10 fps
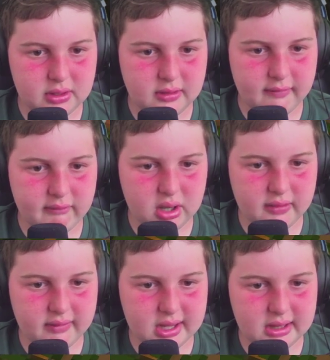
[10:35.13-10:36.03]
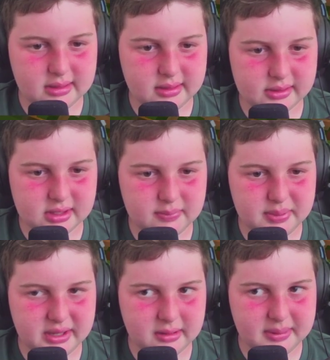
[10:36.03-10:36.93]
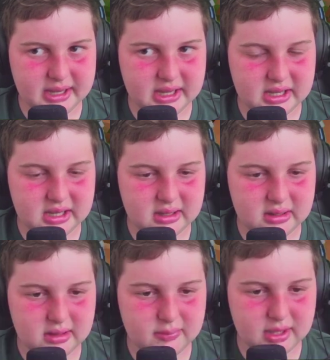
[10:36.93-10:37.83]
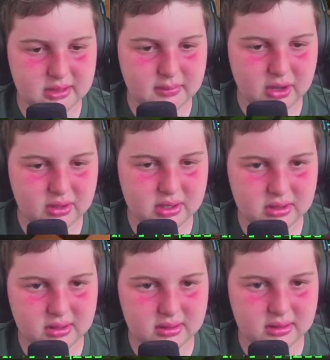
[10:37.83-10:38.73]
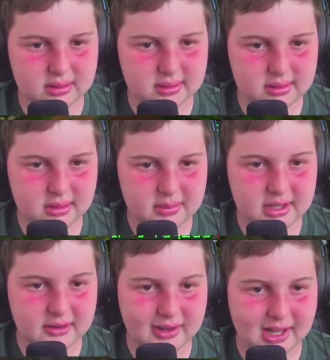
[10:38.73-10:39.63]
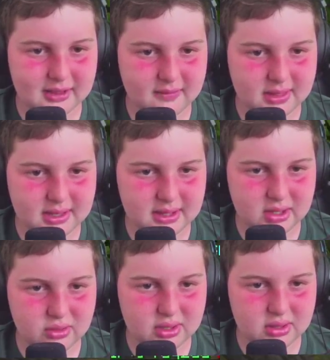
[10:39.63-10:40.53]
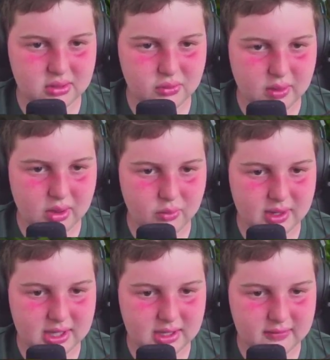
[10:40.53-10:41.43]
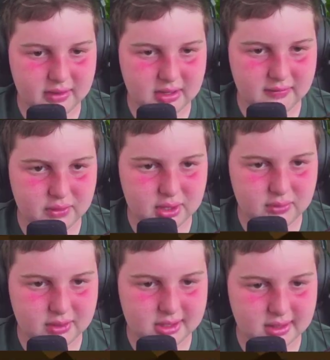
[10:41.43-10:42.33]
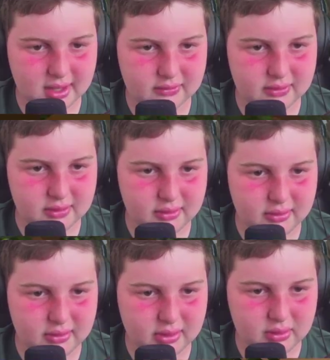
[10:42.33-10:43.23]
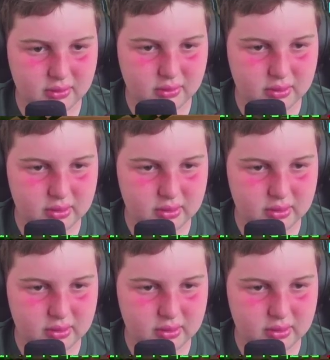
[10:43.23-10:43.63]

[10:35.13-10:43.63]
long lines such as Peter Pan and Space Mountain. There's some interactive things that you can do while waiting in line for it, which is actually really, really cool.